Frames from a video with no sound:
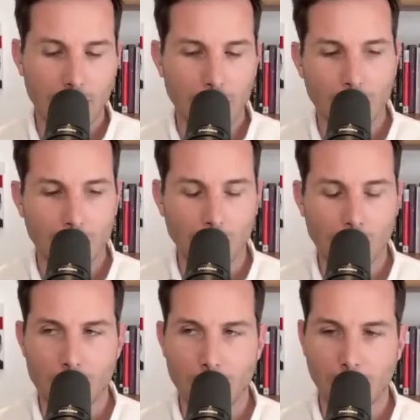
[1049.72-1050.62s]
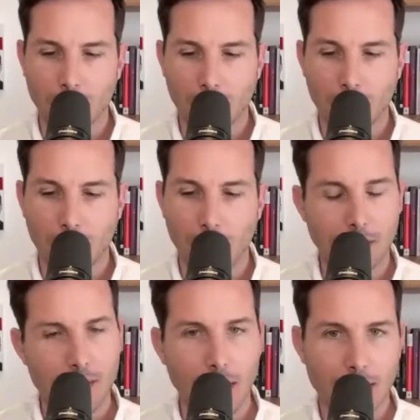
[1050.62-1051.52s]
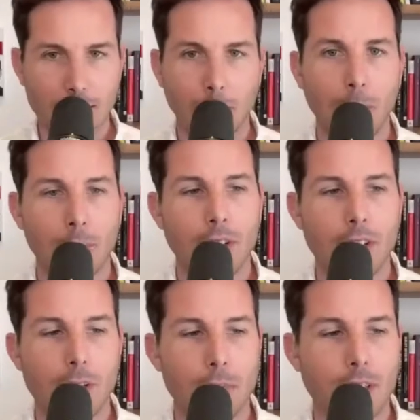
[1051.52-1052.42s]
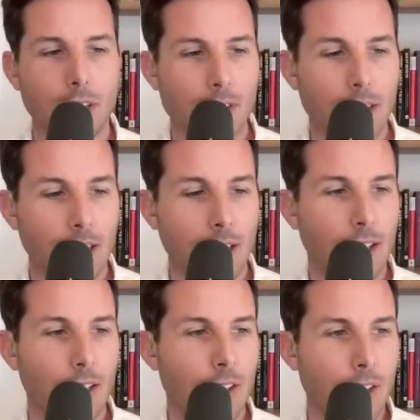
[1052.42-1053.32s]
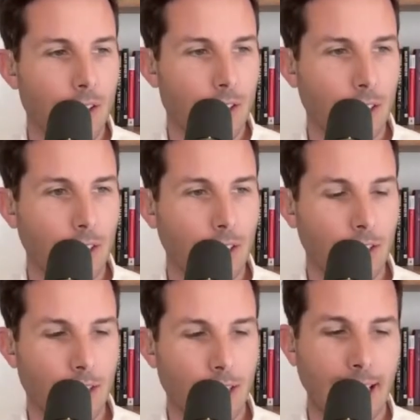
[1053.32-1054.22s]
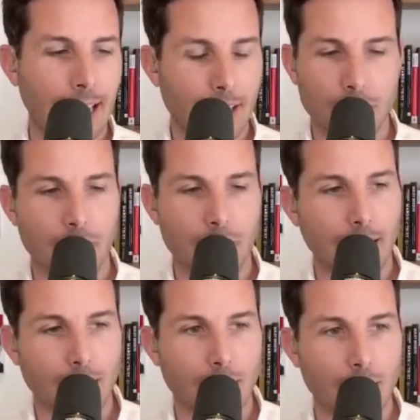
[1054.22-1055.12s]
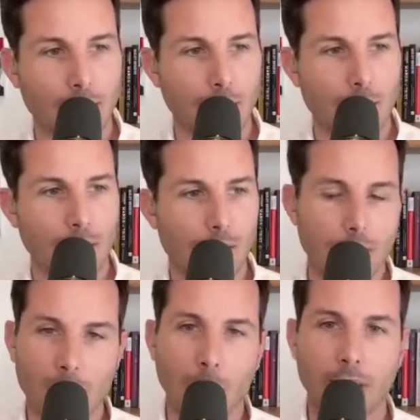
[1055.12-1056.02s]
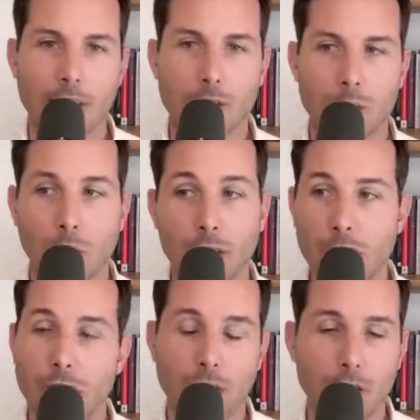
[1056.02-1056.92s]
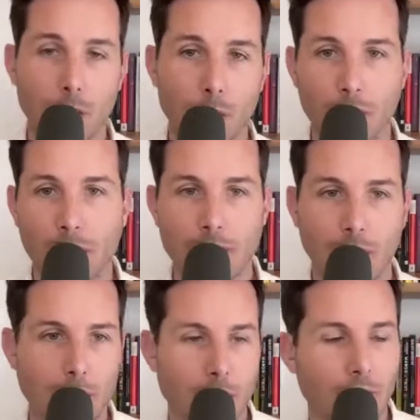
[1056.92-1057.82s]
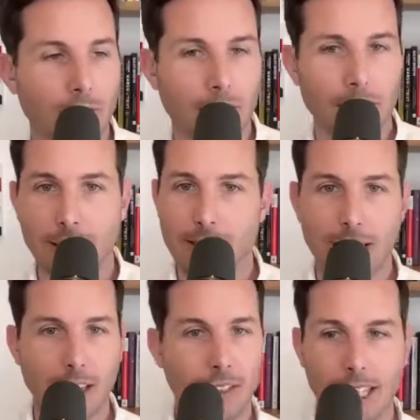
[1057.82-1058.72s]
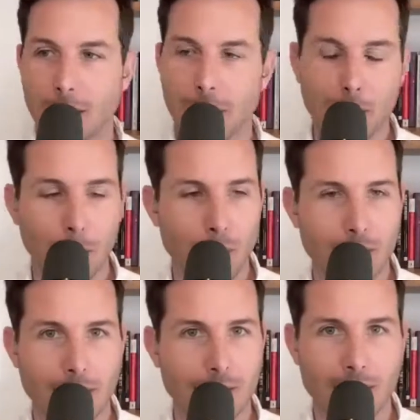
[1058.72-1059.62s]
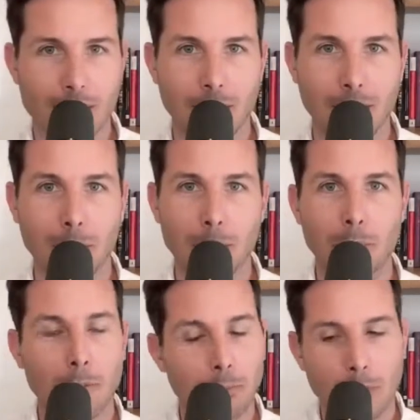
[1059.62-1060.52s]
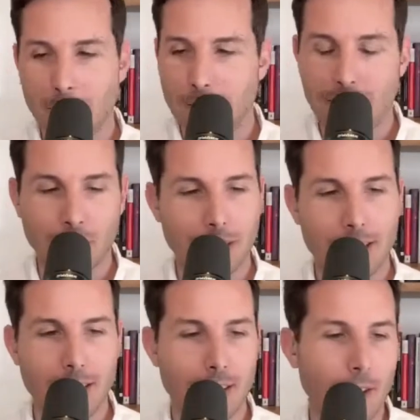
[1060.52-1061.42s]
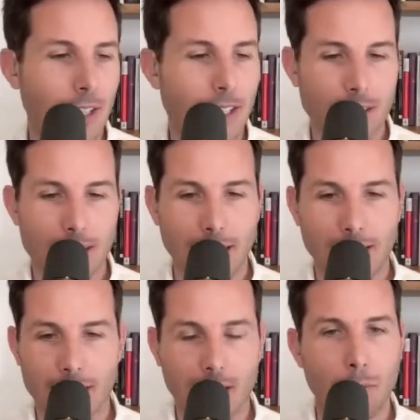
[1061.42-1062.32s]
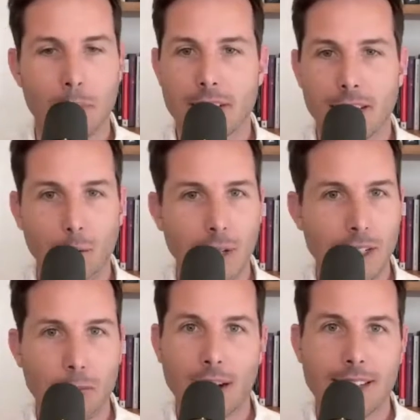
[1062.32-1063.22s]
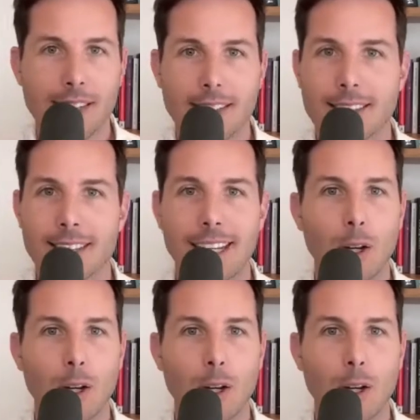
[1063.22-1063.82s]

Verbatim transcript: you focus so much on on stocks, I'm I'm curious because there's a, an adage that the stock market is where you should go during times of inflation. This is kind of, you hear both sides of this argument, but, but essentially the theory is that these companies can raise prices,